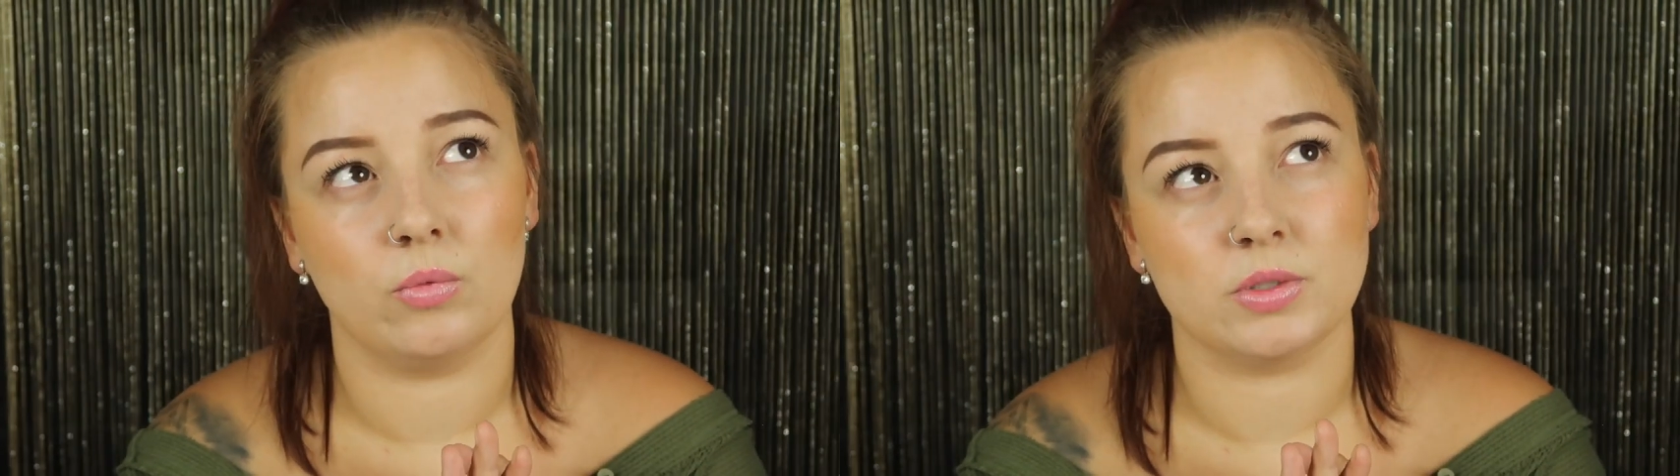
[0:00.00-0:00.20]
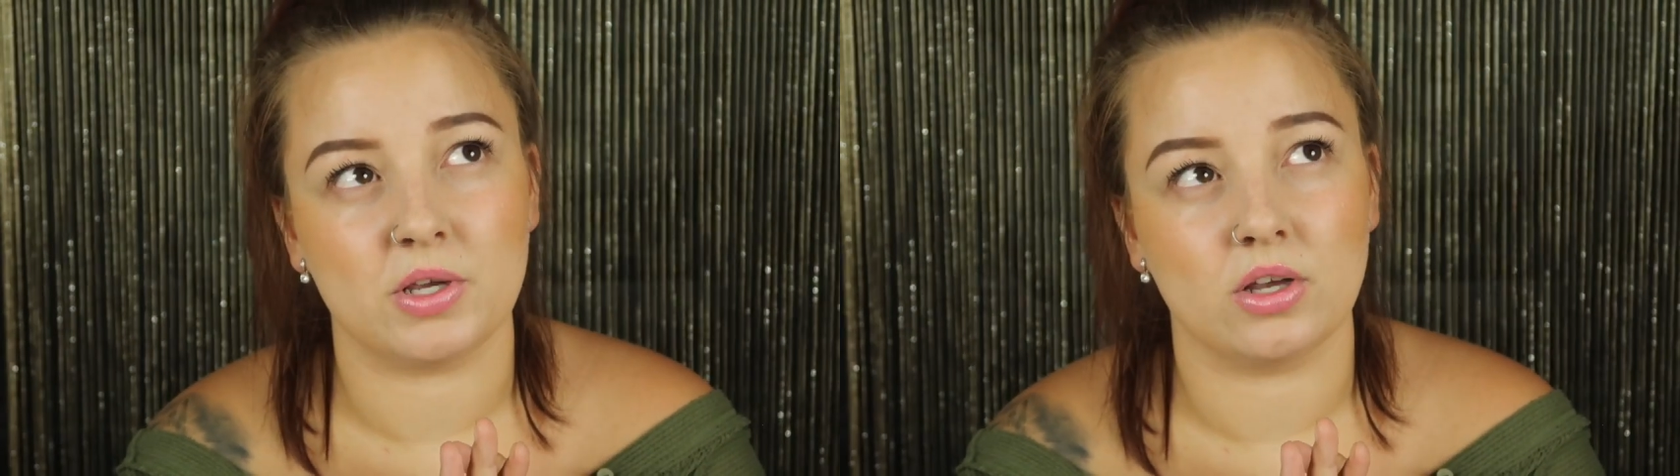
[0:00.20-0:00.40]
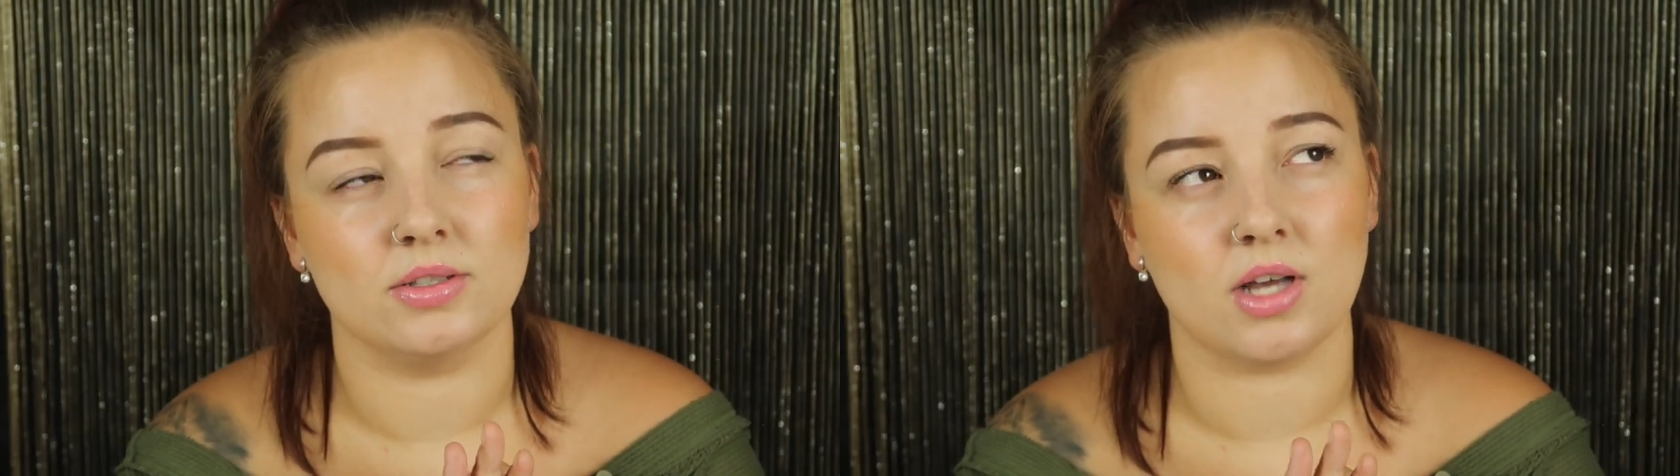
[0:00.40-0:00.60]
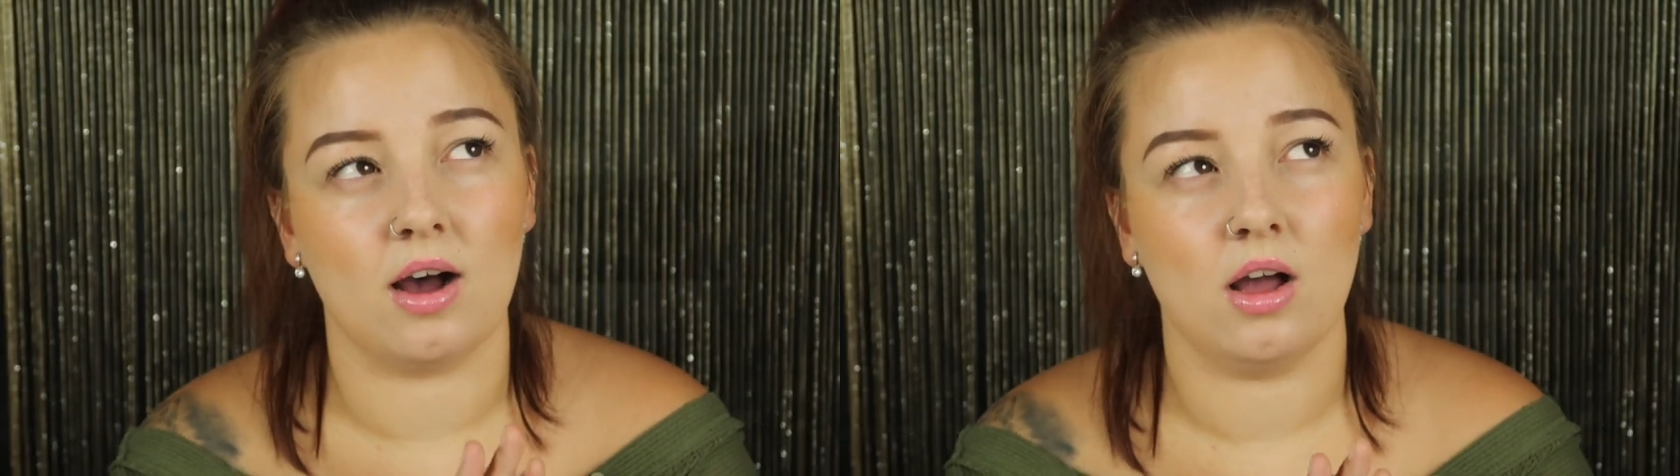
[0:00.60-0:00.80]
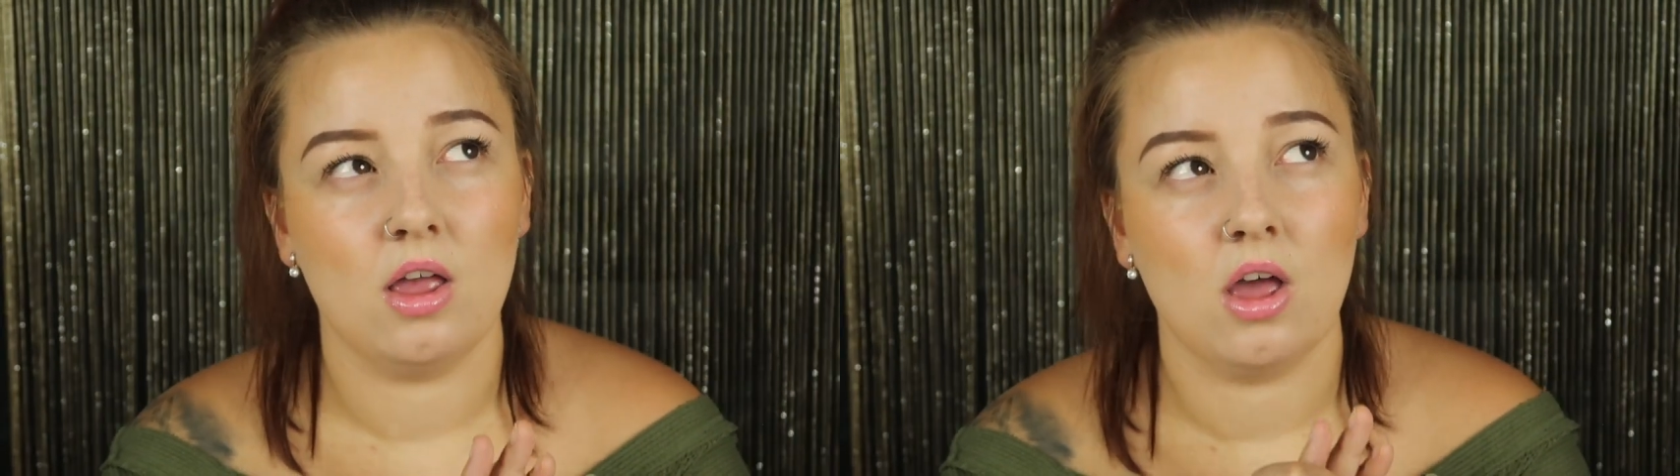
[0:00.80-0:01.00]
was because
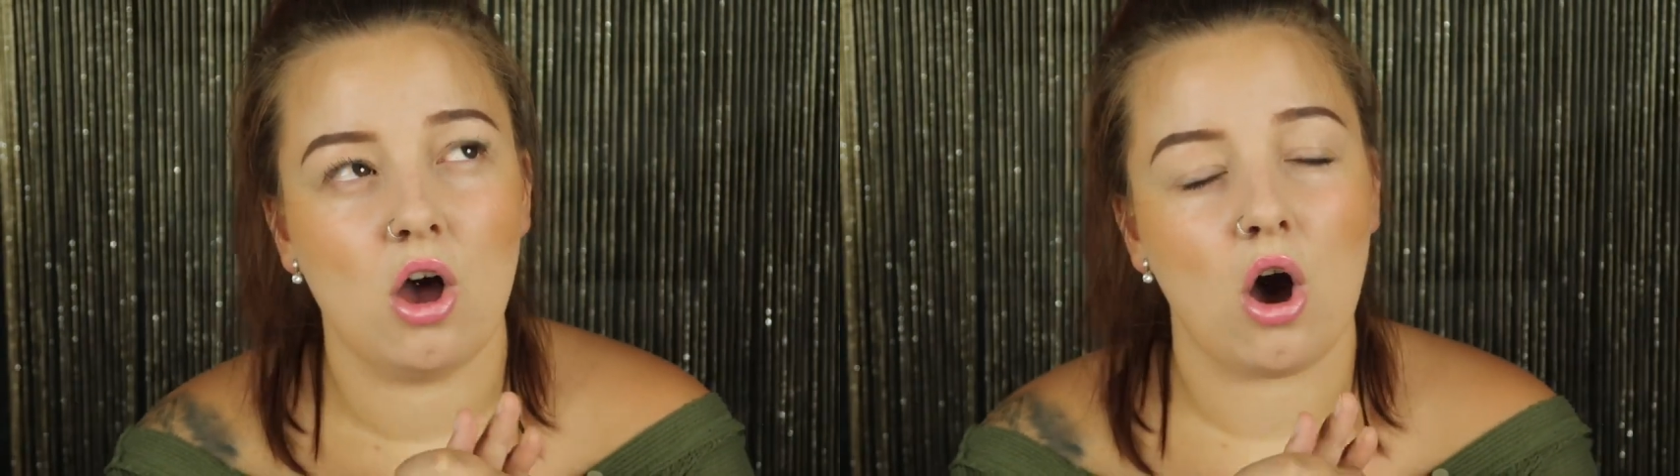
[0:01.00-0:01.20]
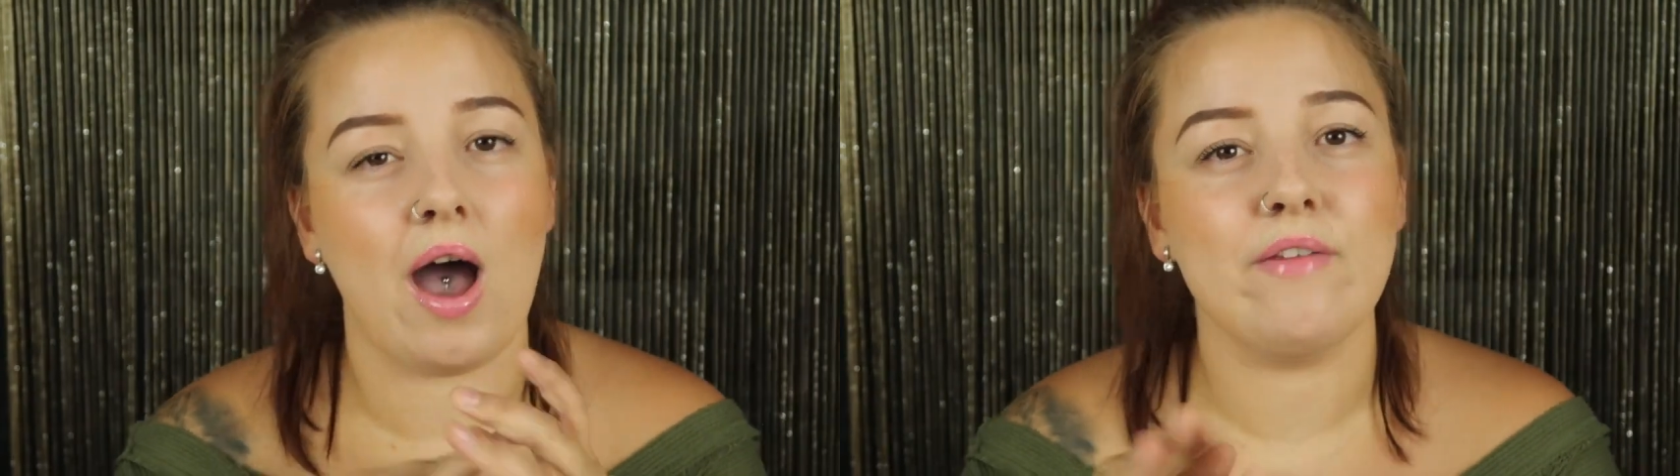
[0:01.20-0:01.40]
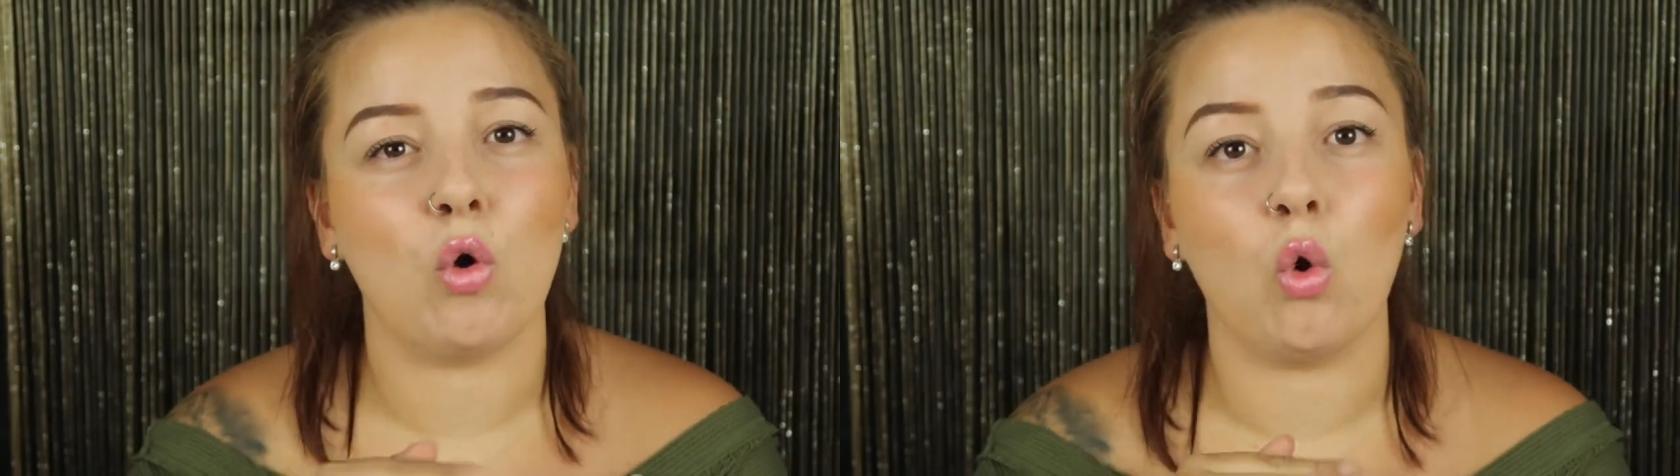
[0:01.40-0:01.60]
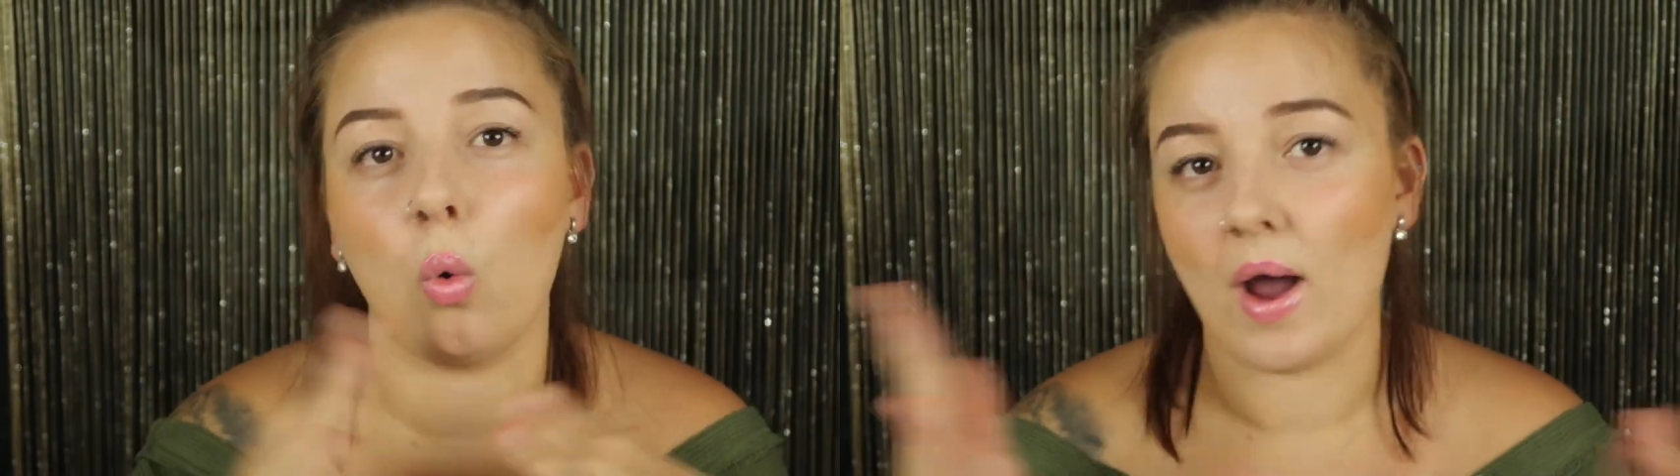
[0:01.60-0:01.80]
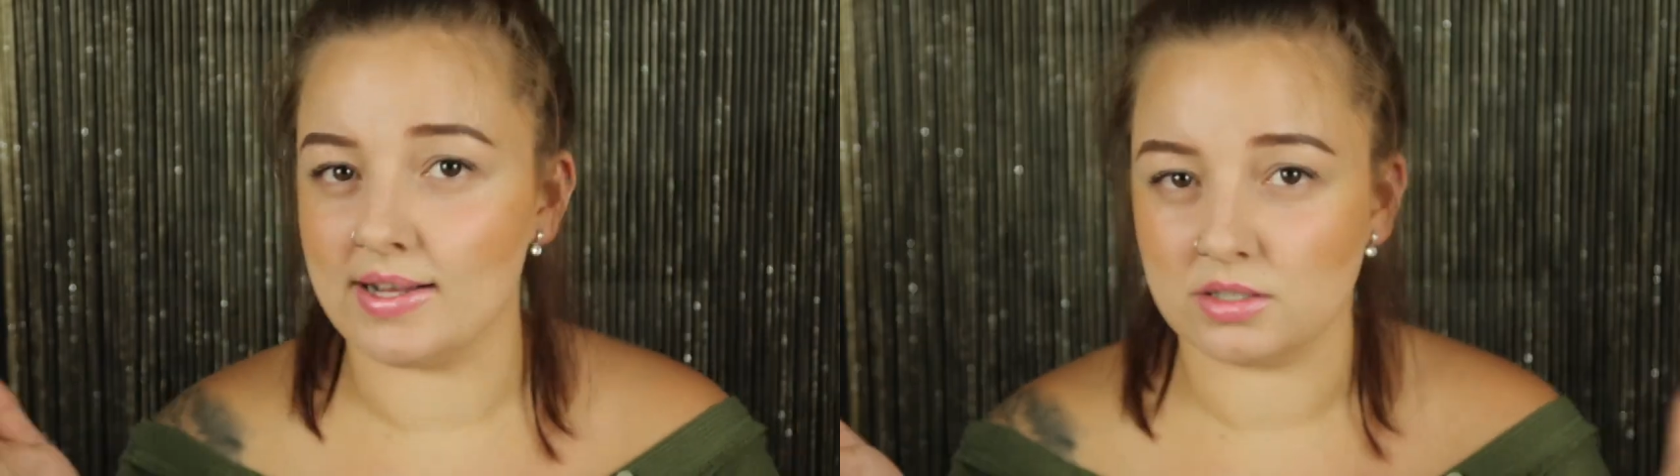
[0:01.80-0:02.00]
I've
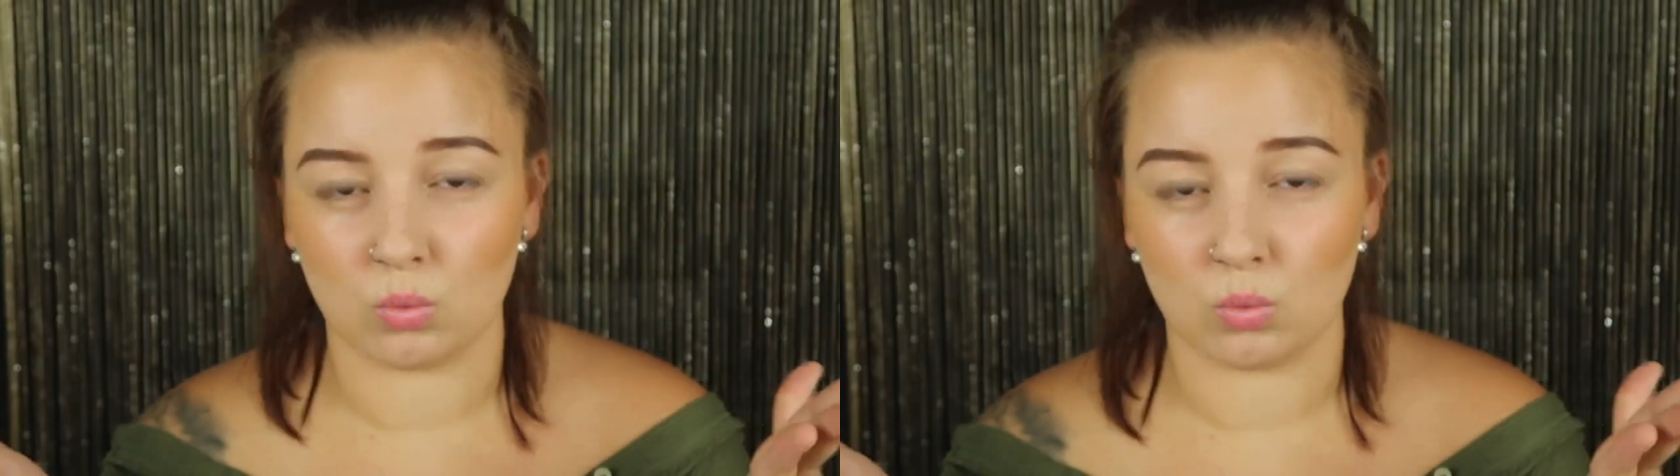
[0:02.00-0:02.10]
always